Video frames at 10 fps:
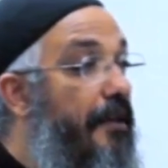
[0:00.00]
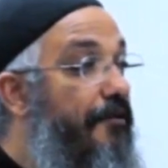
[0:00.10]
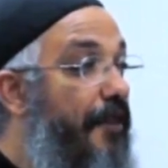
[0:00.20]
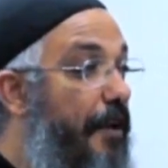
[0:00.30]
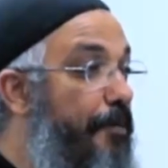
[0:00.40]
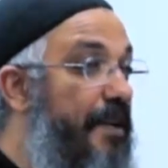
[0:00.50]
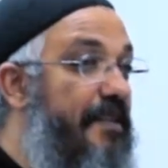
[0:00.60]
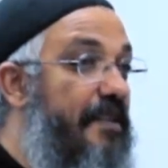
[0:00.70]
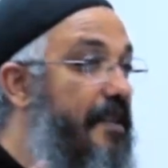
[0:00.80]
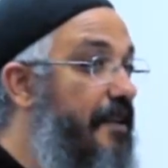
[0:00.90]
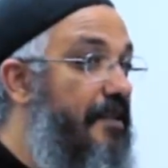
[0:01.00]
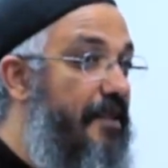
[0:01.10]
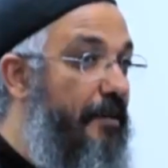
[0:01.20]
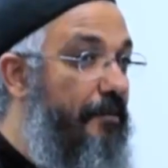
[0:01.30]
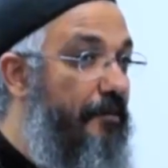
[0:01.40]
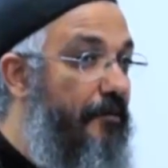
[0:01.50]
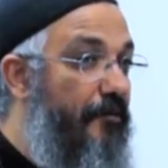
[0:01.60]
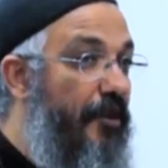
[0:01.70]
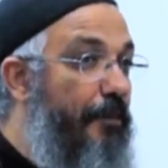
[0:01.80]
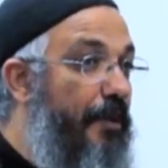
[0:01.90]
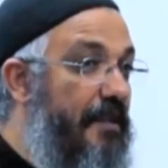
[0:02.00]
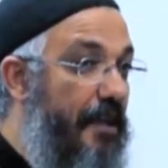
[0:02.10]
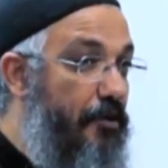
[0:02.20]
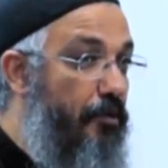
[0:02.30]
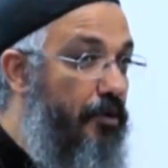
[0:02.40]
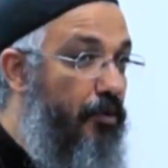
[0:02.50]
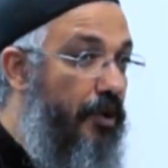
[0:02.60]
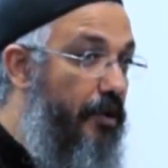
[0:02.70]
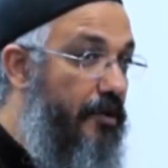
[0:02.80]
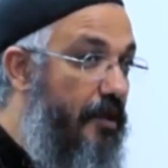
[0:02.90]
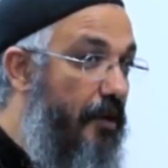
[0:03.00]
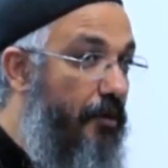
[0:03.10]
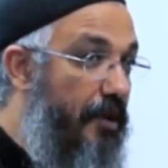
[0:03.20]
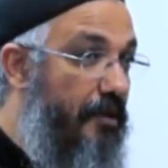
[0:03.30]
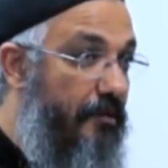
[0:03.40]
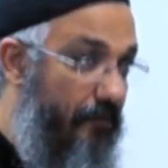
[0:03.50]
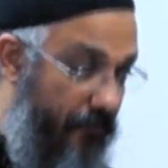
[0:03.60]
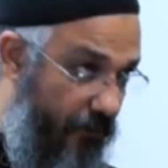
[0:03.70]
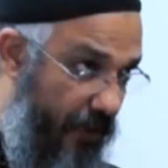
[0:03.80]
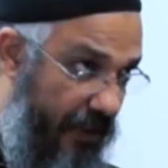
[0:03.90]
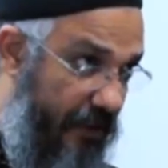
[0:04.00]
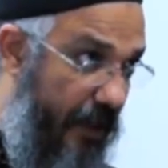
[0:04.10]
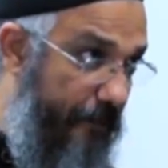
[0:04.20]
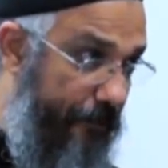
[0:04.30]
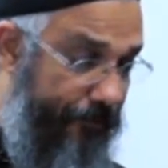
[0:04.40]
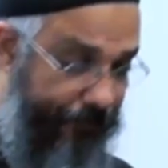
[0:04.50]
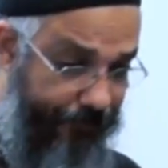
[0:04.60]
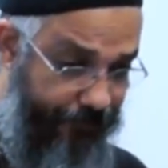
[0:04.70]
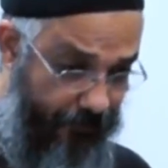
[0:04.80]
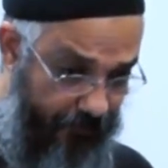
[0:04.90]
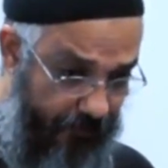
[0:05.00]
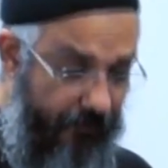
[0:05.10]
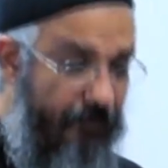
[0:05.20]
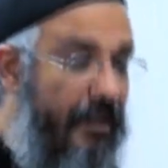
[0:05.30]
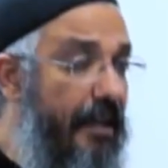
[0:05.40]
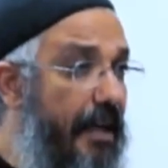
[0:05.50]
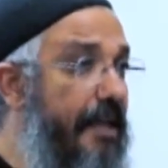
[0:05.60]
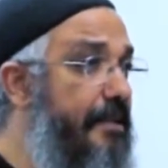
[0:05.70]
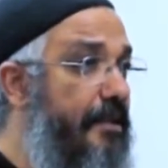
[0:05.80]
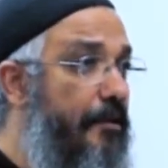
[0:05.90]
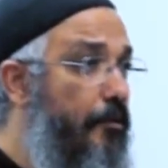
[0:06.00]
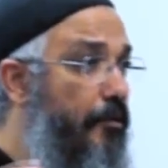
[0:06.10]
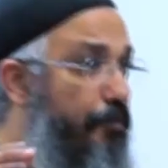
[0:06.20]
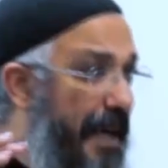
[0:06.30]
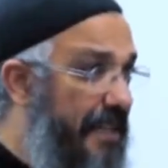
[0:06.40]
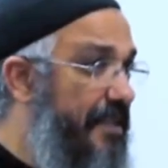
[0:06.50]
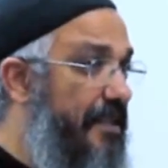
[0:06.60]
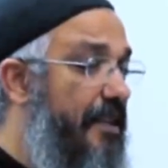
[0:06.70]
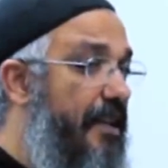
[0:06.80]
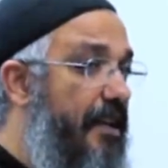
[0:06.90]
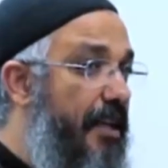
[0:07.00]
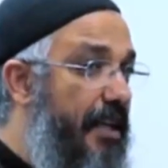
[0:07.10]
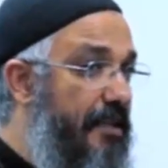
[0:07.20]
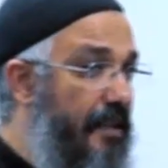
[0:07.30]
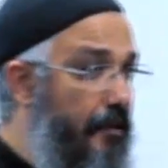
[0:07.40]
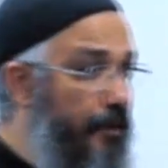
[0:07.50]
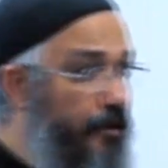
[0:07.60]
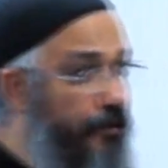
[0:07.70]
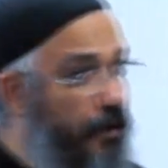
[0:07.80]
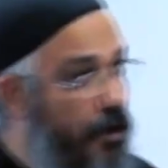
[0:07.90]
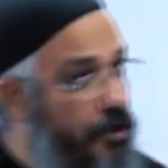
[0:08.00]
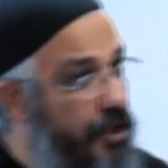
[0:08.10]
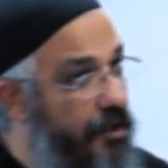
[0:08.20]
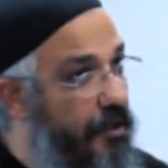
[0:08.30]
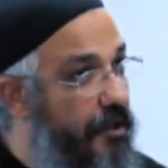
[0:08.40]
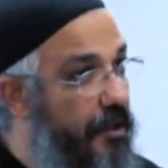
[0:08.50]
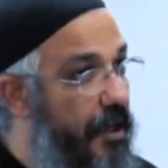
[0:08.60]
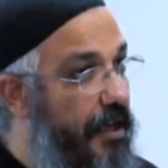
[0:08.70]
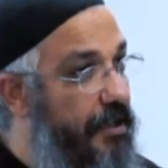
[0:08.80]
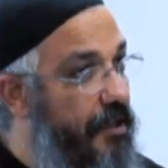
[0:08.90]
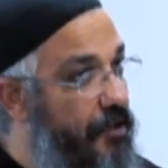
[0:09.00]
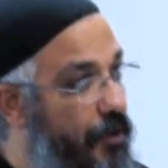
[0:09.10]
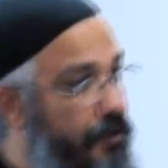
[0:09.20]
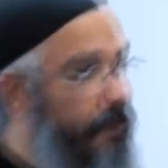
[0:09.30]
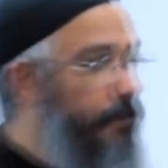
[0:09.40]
Philippians is not the same. Philippians, actually, we're going to start with next time, is mix. He gets a little bit of theology, and he tells you what to